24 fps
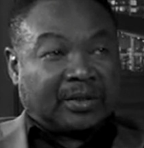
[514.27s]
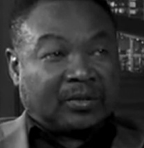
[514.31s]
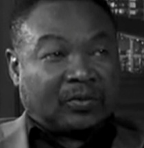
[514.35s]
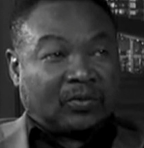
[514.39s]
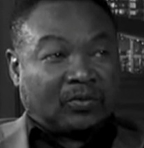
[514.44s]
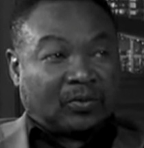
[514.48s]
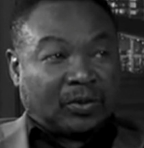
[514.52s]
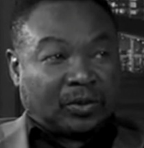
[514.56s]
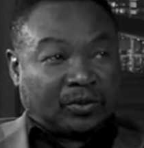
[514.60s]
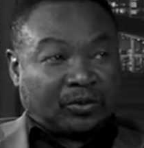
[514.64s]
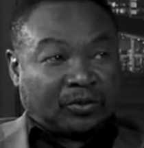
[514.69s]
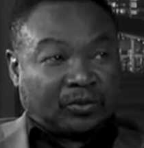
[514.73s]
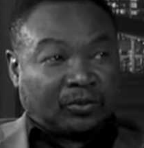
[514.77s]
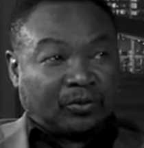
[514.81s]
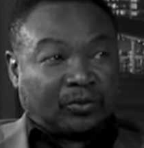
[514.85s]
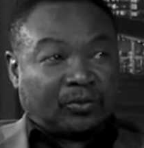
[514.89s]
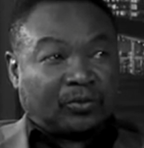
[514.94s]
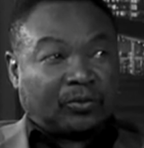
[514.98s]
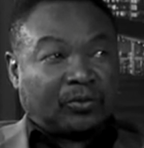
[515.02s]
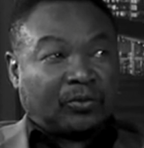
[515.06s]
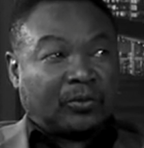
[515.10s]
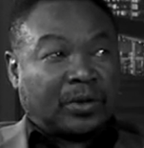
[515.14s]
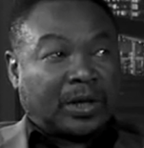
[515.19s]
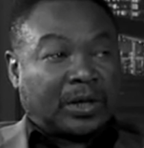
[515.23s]
what to
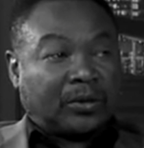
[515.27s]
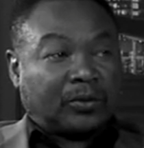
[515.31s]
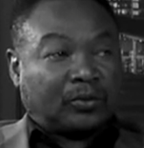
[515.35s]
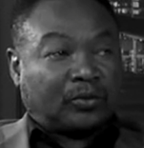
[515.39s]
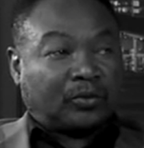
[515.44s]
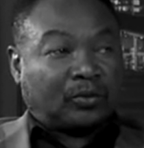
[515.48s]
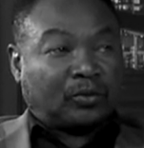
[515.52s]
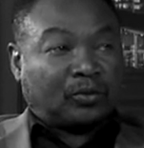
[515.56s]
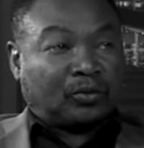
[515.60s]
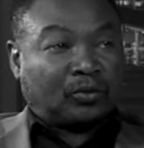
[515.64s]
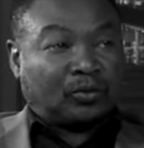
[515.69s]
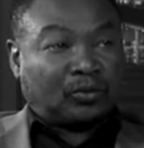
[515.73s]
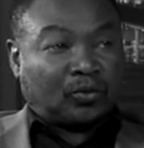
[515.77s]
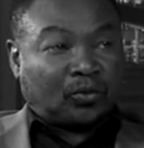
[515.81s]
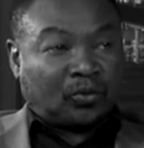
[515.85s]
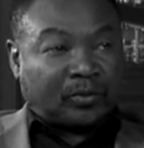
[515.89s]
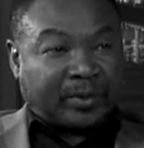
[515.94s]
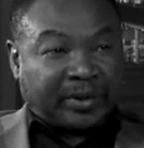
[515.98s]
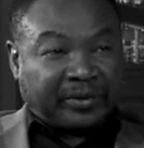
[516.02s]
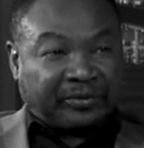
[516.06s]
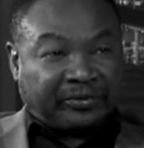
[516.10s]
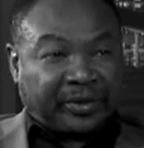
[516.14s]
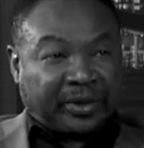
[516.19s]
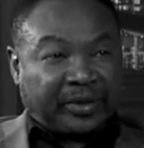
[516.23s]
do, how to use
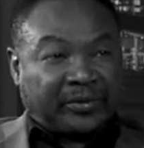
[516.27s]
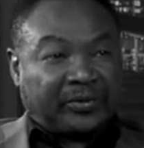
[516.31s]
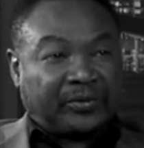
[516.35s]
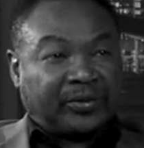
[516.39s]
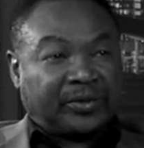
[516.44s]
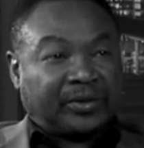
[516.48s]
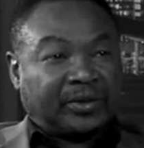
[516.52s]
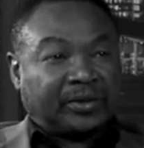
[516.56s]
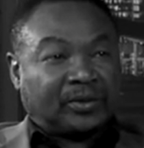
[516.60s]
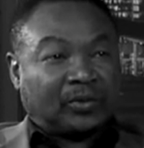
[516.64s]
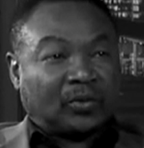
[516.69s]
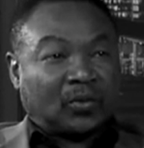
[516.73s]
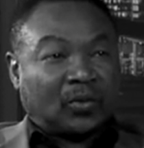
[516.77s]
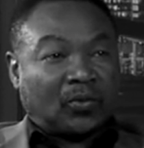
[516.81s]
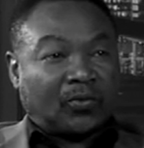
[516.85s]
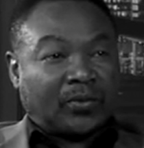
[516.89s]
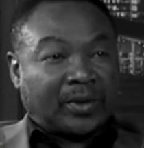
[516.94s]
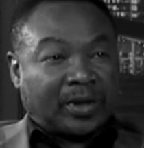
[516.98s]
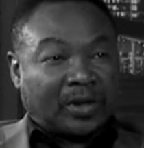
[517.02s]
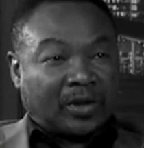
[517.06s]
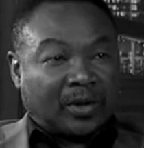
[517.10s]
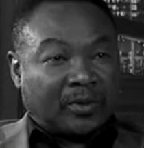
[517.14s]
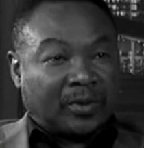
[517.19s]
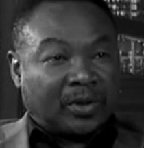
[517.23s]
my faith to
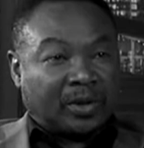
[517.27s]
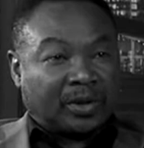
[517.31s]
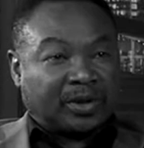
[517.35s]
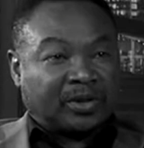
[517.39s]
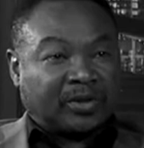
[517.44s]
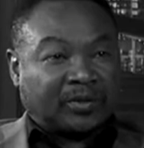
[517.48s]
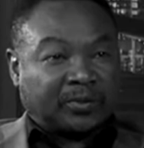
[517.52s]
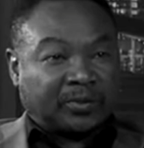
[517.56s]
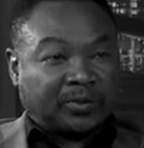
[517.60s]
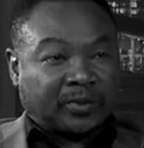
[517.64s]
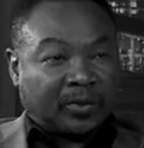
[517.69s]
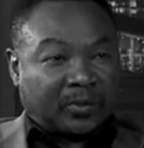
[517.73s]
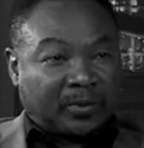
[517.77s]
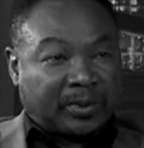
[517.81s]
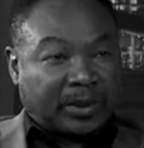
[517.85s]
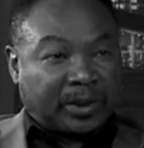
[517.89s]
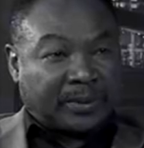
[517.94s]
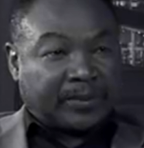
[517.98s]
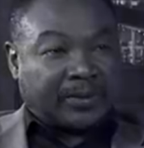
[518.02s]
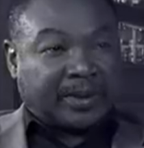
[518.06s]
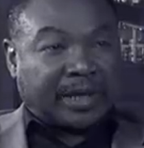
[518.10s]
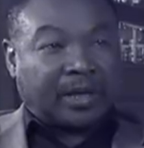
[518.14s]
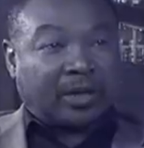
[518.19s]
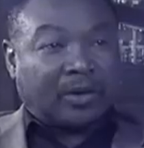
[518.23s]
overcome all this
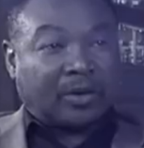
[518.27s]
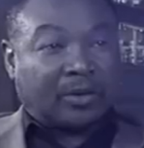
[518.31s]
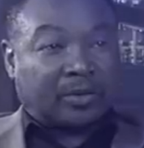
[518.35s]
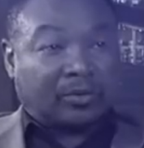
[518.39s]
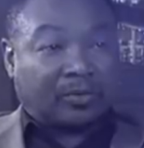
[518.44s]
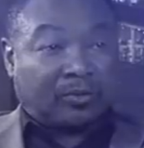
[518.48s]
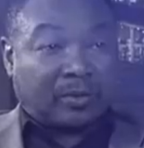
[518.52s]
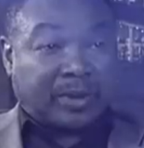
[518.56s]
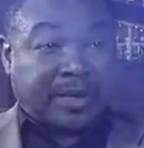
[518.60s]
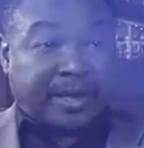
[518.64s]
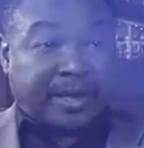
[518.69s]
problem, that God could